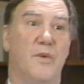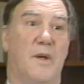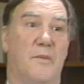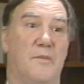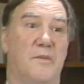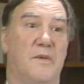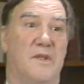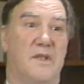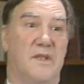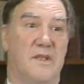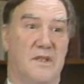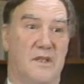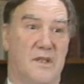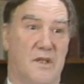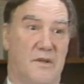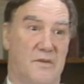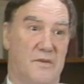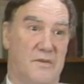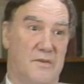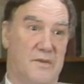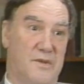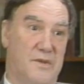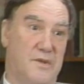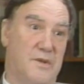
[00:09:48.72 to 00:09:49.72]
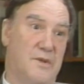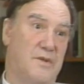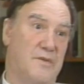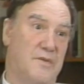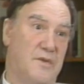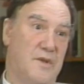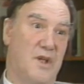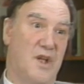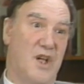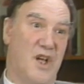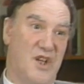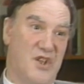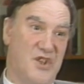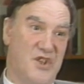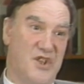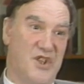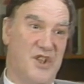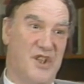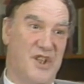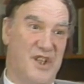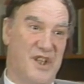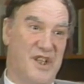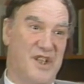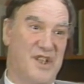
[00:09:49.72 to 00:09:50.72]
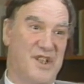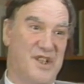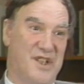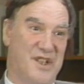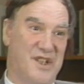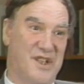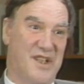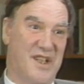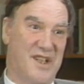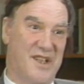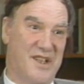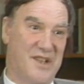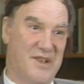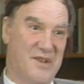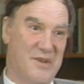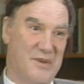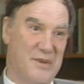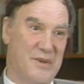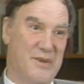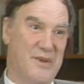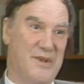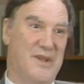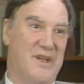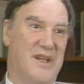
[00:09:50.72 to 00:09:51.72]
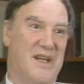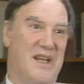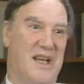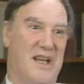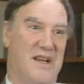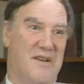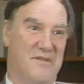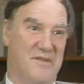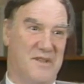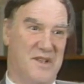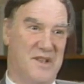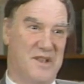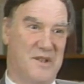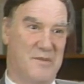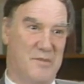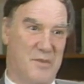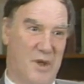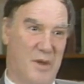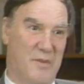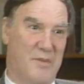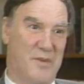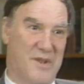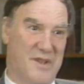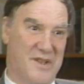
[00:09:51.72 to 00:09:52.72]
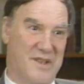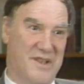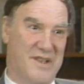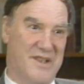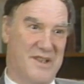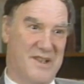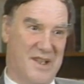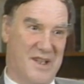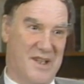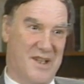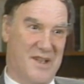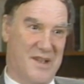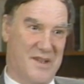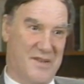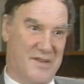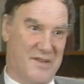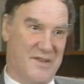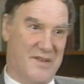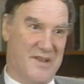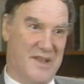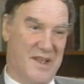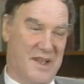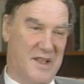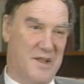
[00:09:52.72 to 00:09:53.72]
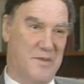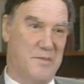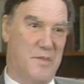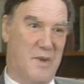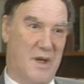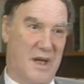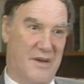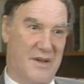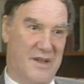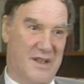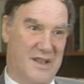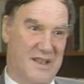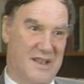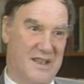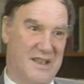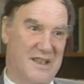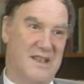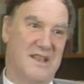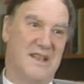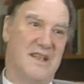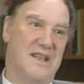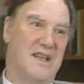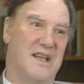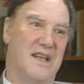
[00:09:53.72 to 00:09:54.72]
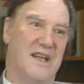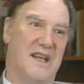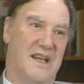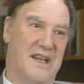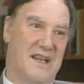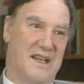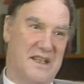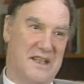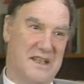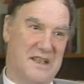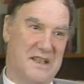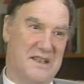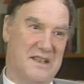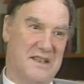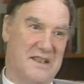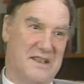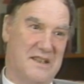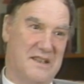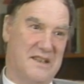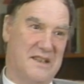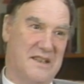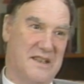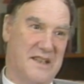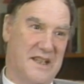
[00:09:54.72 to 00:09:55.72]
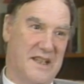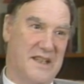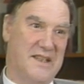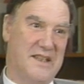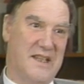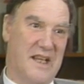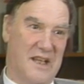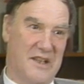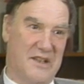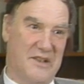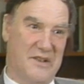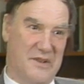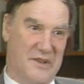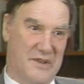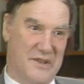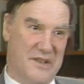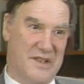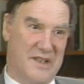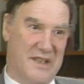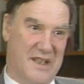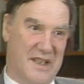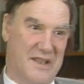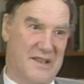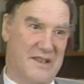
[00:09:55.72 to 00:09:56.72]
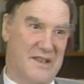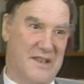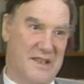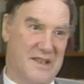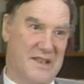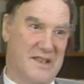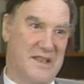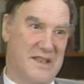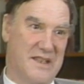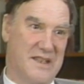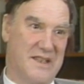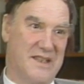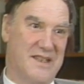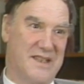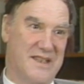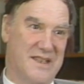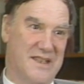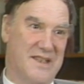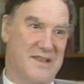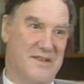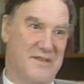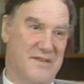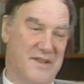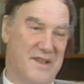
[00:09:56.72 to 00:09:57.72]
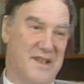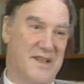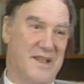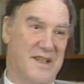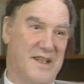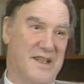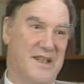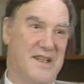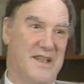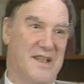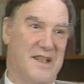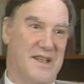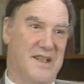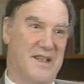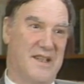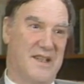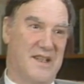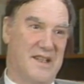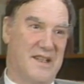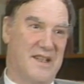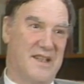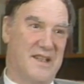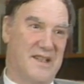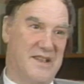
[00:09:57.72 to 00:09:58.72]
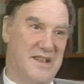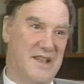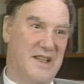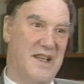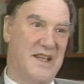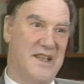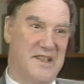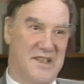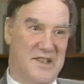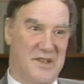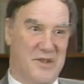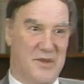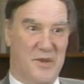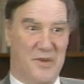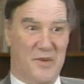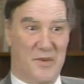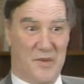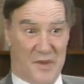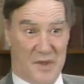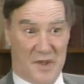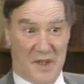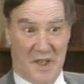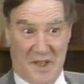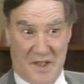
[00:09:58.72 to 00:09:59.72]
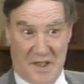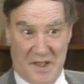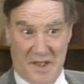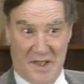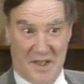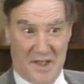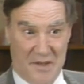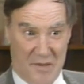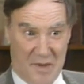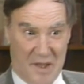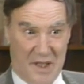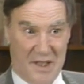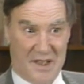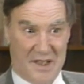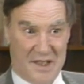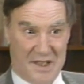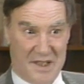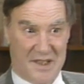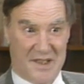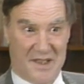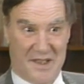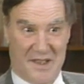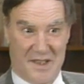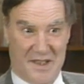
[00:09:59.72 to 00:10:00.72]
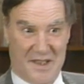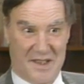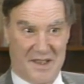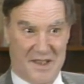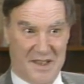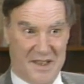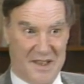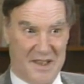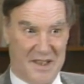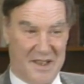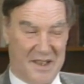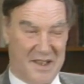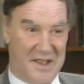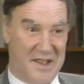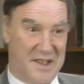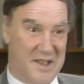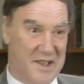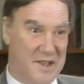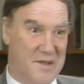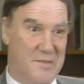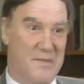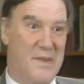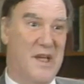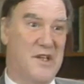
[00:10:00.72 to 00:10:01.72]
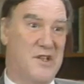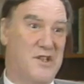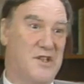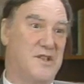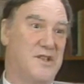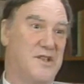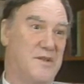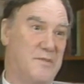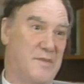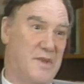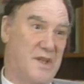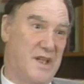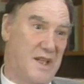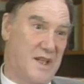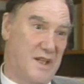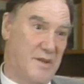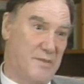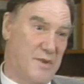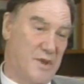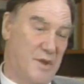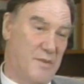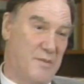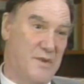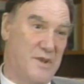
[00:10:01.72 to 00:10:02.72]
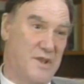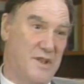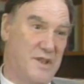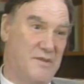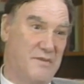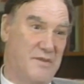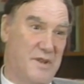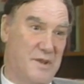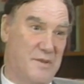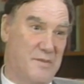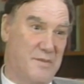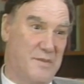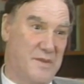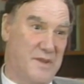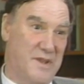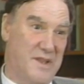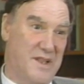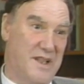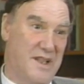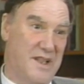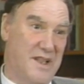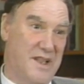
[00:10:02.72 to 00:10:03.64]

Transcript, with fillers: weapons of sort of the last generation that do have these properties of uh, great power and great accuracy, and this is a very the latest sort of threatening device. It is matched by an appropriate development